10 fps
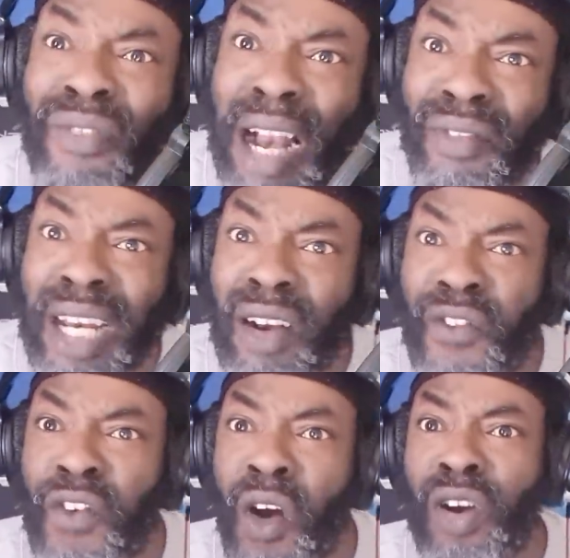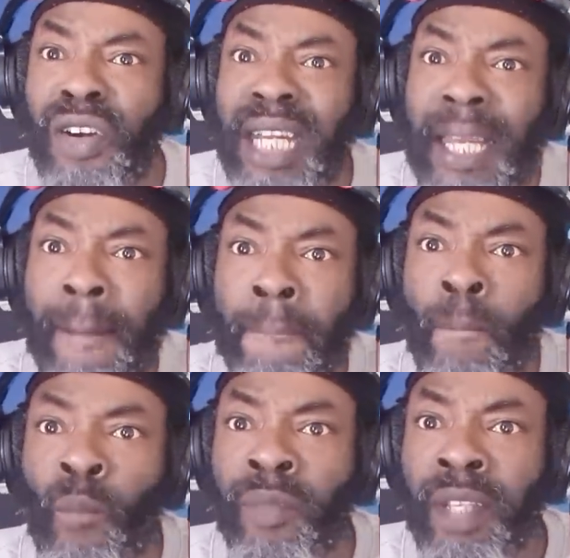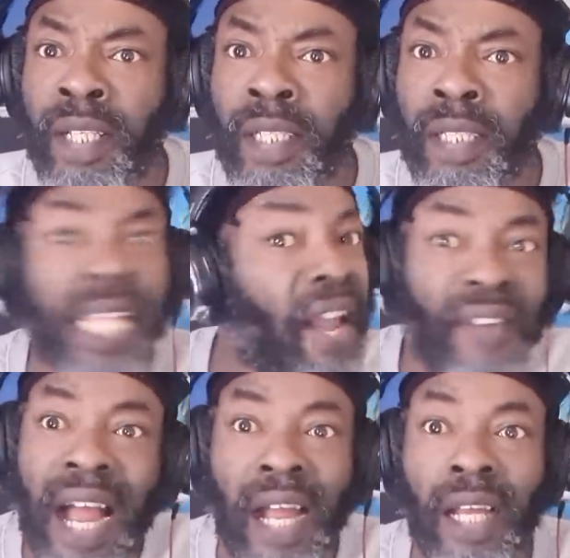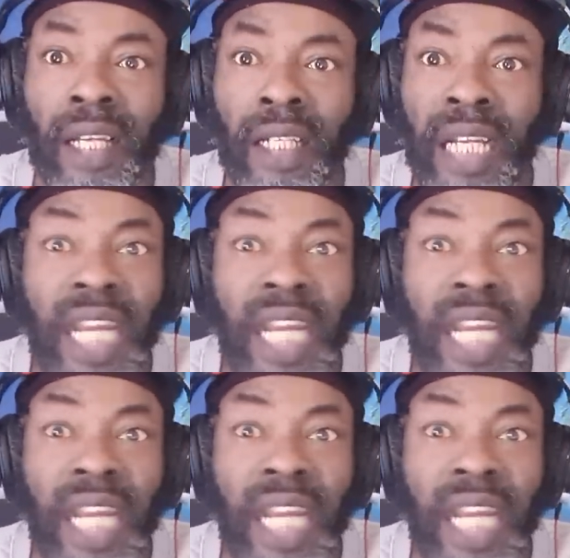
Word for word: involved in a folk crate. Never.